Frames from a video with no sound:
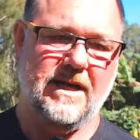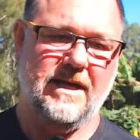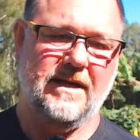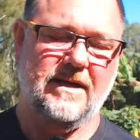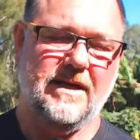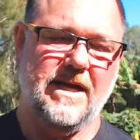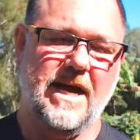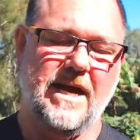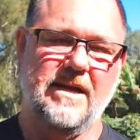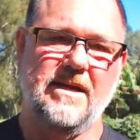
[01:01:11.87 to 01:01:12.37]

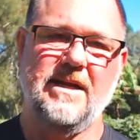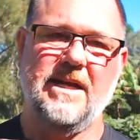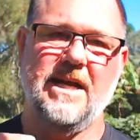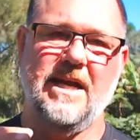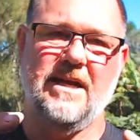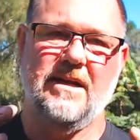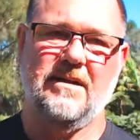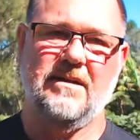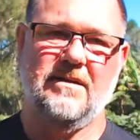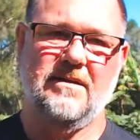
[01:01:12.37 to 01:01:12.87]
they
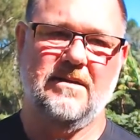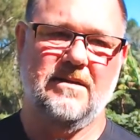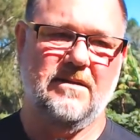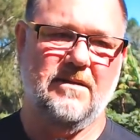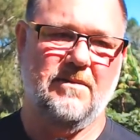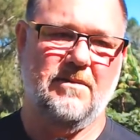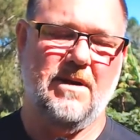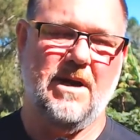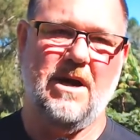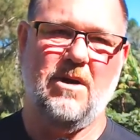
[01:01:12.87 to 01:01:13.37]
can get
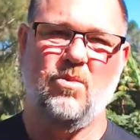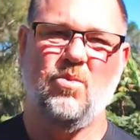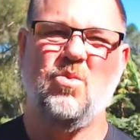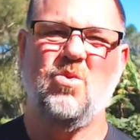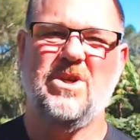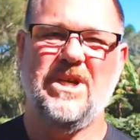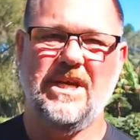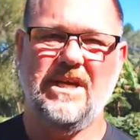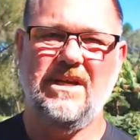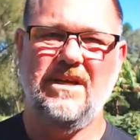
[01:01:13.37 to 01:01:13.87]

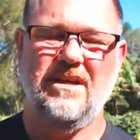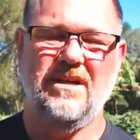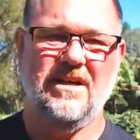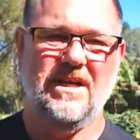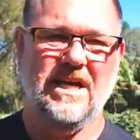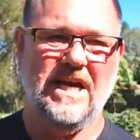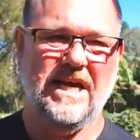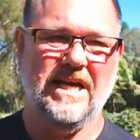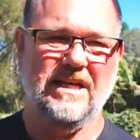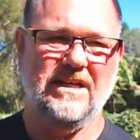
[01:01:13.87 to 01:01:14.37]
woody
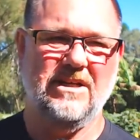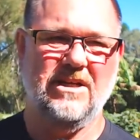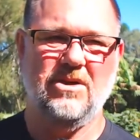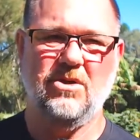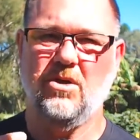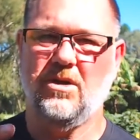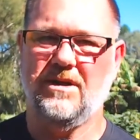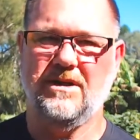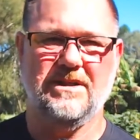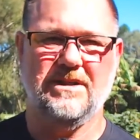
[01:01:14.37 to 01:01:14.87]

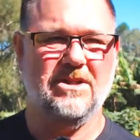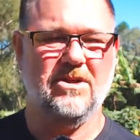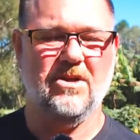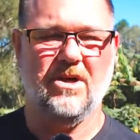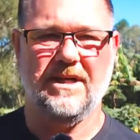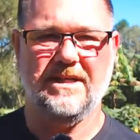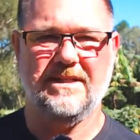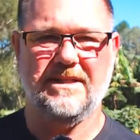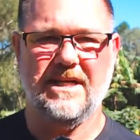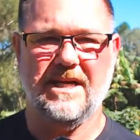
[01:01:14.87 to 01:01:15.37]
and not as
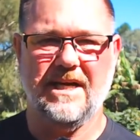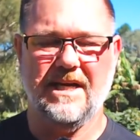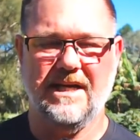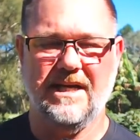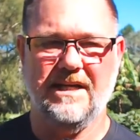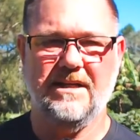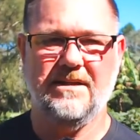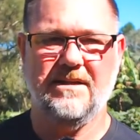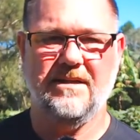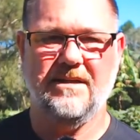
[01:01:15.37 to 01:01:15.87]
nice to
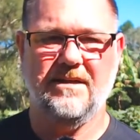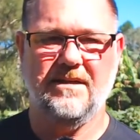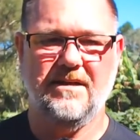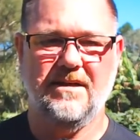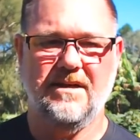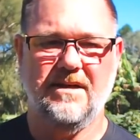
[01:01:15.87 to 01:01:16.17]
eat.